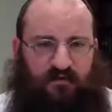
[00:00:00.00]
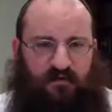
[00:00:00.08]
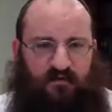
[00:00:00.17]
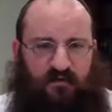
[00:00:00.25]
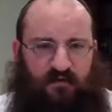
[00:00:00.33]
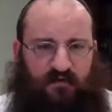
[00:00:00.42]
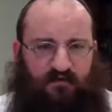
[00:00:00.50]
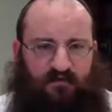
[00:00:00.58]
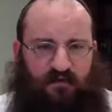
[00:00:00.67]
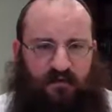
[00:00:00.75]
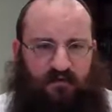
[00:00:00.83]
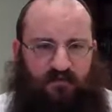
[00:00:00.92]
they will come to
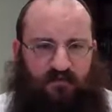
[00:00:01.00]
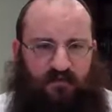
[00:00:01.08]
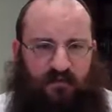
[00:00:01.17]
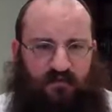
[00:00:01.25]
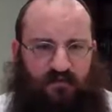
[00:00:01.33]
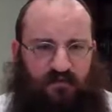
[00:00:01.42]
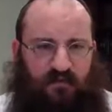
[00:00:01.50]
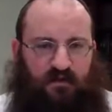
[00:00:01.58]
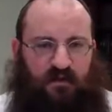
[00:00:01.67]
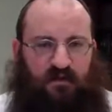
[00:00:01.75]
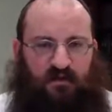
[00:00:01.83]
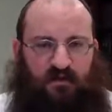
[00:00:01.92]
value good health,
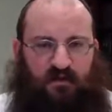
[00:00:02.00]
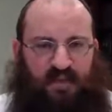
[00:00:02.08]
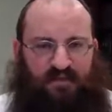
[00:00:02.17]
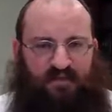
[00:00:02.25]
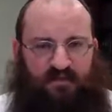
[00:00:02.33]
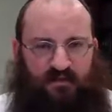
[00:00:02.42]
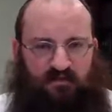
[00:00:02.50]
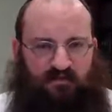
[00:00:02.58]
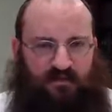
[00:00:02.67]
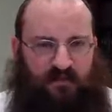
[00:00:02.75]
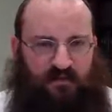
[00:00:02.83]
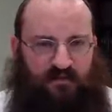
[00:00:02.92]
the less they will
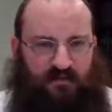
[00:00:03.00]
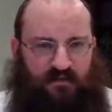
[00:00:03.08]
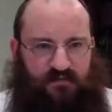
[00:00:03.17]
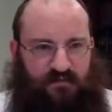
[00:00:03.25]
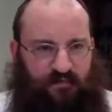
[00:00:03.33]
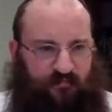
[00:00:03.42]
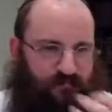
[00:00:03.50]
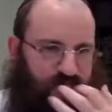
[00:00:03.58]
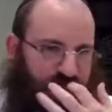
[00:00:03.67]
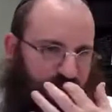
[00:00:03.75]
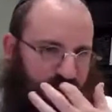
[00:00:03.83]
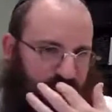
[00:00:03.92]
value ice cream.
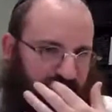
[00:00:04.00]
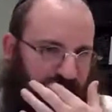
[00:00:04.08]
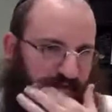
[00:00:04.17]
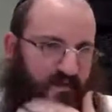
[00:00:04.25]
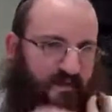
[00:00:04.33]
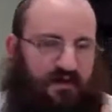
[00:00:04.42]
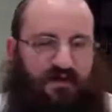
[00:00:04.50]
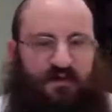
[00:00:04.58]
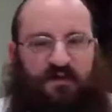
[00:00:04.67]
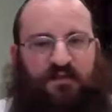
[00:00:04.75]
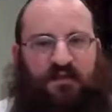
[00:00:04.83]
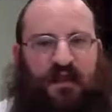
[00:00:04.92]

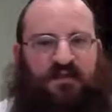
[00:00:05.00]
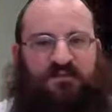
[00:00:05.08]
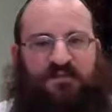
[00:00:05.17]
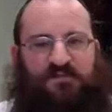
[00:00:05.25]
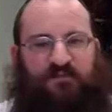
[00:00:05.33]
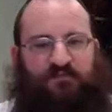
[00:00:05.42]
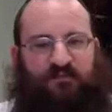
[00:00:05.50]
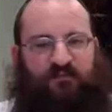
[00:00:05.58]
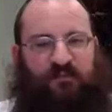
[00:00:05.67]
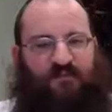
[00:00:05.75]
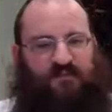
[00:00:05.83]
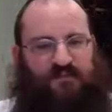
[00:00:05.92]
The animal soul could
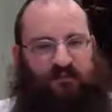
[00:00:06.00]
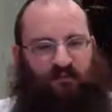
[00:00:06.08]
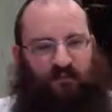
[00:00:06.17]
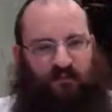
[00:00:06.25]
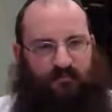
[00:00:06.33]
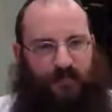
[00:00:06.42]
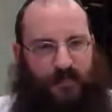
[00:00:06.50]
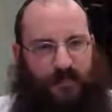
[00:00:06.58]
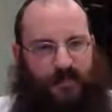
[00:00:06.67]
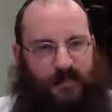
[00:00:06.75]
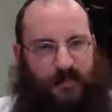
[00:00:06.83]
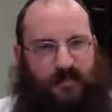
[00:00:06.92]
be the same way.
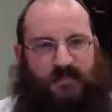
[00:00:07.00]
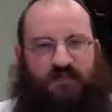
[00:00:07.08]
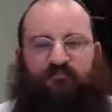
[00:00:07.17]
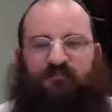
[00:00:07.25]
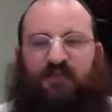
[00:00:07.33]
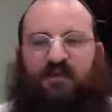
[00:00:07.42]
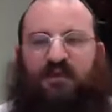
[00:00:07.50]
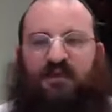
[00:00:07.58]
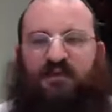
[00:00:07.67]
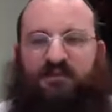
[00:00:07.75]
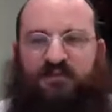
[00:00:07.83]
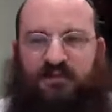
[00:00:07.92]

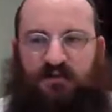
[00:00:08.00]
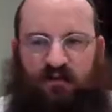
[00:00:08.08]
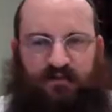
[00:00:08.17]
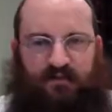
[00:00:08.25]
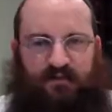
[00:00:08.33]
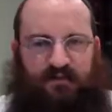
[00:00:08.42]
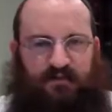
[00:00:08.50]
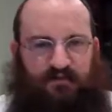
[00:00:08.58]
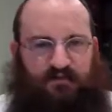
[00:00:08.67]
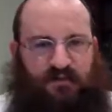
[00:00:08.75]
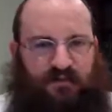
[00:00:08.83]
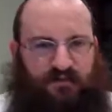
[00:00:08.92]
Slowly but
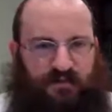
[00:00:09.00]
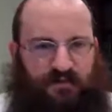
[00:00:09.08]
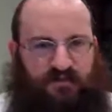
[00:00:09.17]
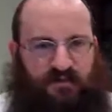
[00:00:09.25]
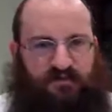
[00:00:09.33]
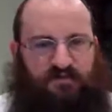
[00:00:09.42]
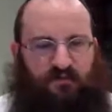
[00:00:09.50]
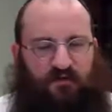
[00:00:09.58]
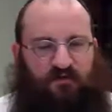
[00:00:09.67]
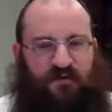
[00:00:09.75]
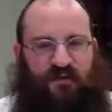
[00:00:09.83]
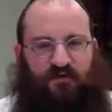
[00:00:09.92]
surely, you can
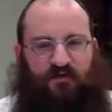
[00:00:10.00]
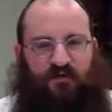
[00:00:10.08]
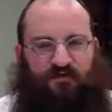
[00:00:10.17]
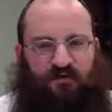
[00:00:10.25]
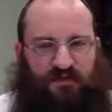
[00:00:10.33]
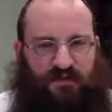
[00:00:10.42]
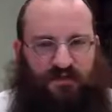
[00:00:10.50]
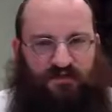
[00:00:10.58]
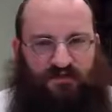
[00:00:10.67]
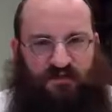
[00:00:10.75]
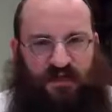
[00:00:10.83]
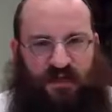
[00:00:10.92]
transform the inner conversation
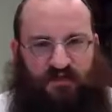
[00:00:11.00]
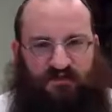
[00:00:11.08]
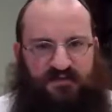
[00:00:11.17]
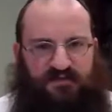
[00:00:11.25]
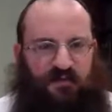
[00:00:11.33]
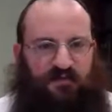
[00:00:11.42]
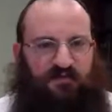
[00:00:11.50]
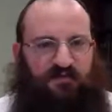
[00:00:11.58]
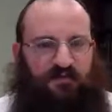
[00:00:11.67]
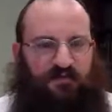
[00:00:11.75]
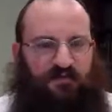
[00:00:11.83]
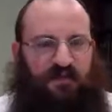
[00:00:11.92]
of the animal soul
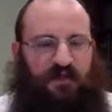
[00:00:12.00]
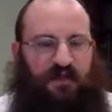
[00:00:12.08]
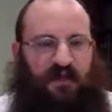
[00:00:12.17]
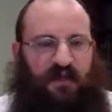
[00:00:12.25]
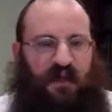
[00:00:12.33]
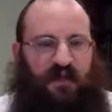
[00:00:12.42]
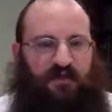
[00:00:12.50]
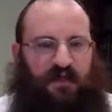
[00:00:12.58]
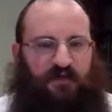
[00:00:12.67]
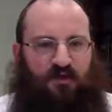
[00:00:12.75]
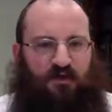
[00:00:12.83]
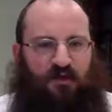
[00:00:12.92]
to, I
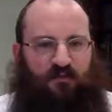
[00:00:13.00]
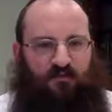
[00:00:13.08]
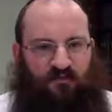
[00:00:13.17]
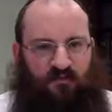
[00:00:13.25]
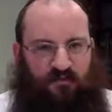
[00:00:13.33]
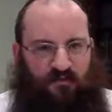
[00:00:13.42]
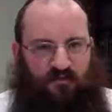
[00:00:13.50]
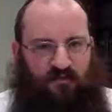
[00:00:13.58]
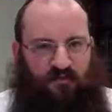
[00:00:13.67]
like comfort,